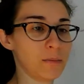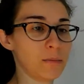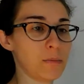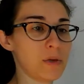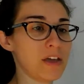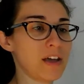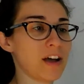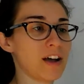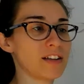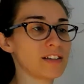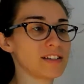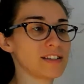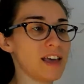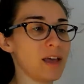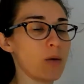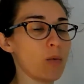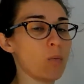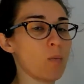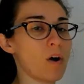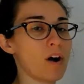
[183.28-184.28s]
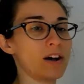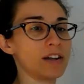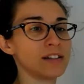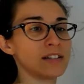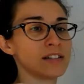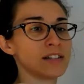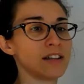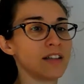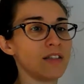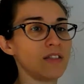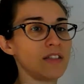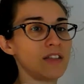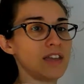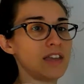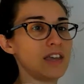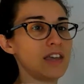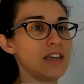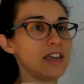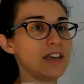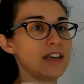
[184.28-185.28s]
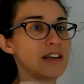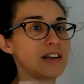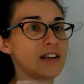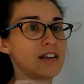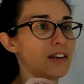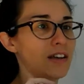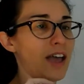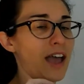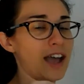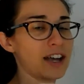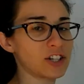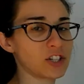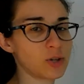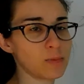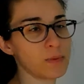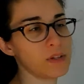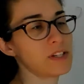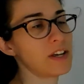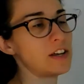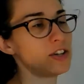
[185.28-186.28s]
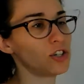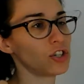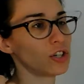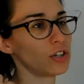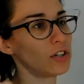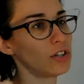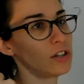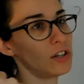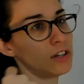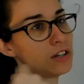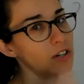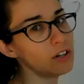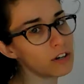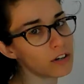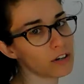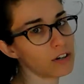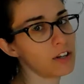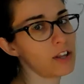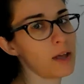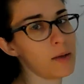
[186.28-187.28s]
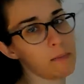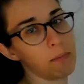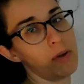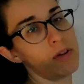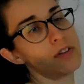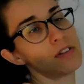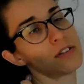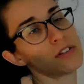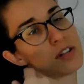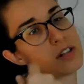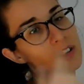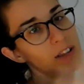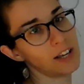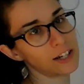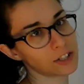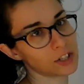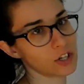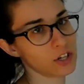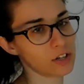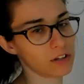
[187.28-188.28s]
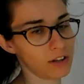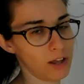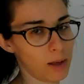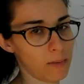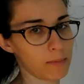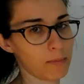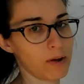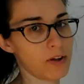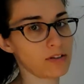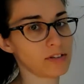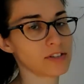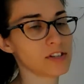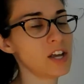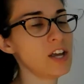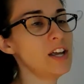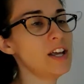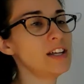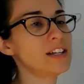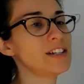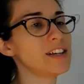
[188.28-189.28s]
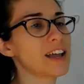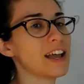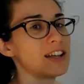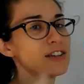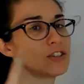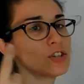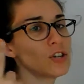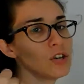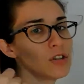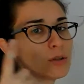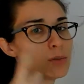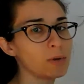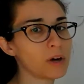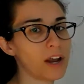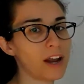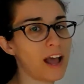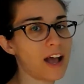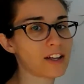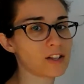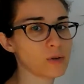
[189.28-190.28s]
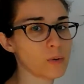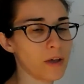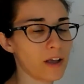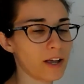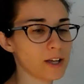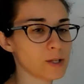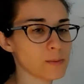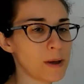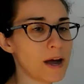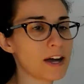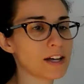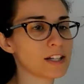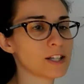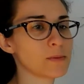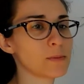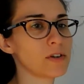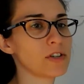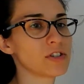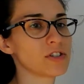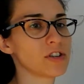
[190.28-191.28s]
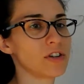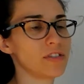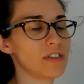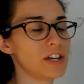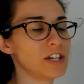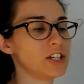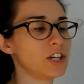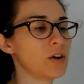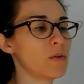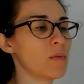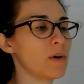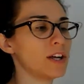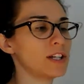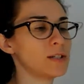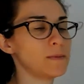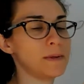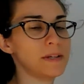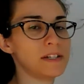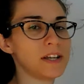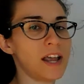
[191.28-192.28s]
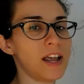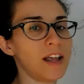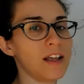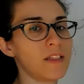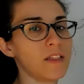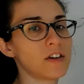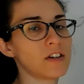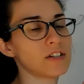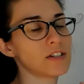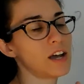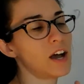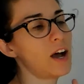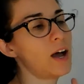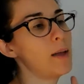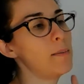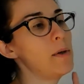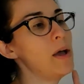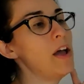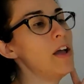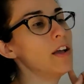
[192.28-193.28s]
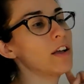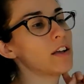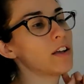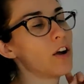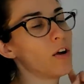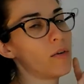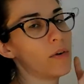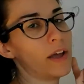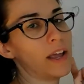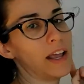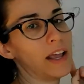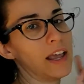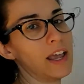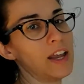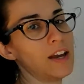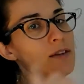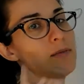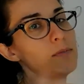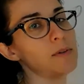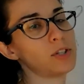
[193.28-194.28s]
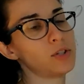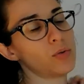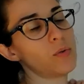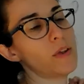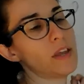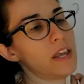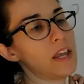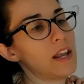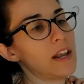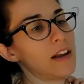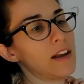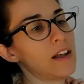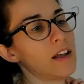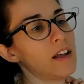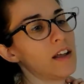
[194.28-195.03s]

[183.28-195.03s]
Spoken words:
because they want the action potential, neural impulse, electrical impulse to get to the brain as quick as possible, so they don't want to be taking their time going in between